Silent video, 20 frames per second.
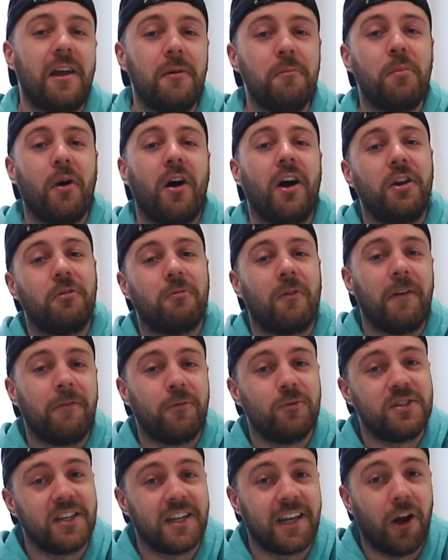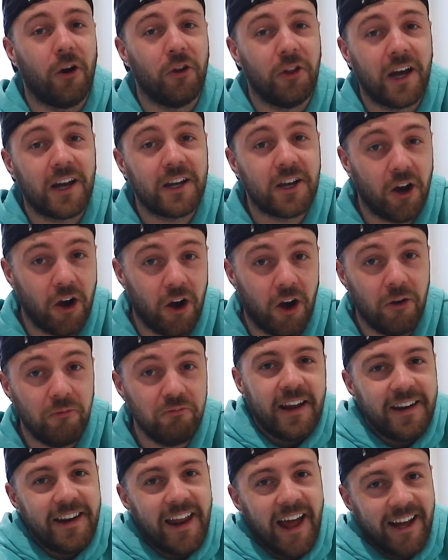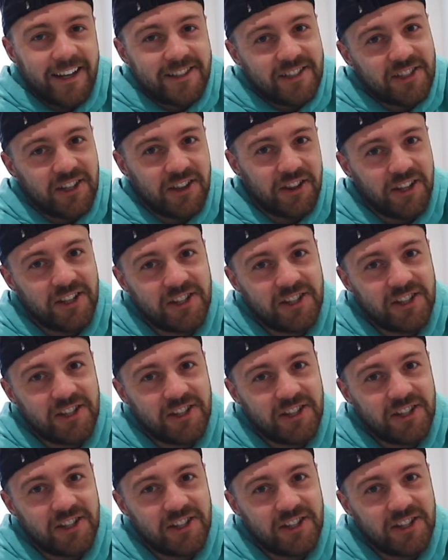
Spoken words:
in buying a raffle ticket on that car. Next, the